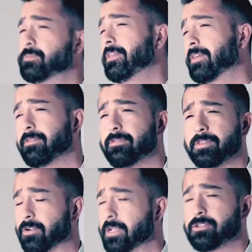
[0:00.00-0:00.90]
me that
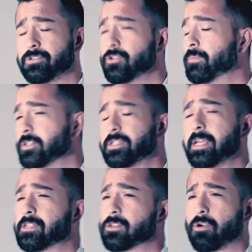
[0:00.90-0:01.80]
there is no
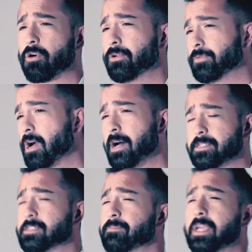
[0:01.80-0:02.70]
mistakes. God
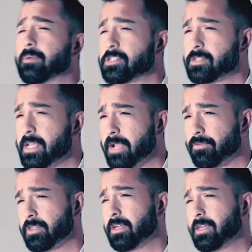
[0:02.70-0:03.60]
doesn't make a mistake.
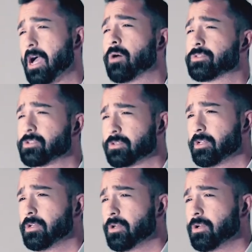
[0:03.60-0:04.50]
Everything counts.
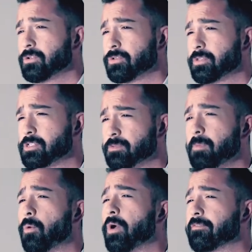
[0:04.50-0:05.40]
So this is
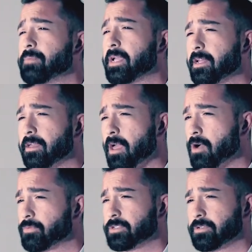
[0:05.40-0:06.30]
my way of making it
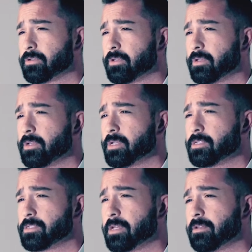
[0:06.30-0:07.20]
count,
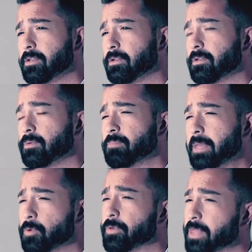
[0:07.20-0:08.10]
is that
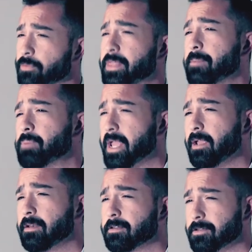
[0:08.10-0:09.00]
maybe without that
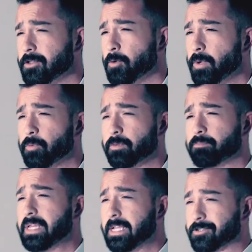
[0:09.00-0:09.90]
pain, we wouldn't
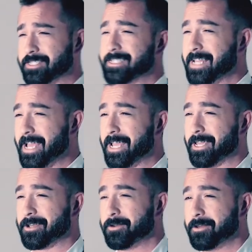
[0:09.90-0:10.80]
be here today.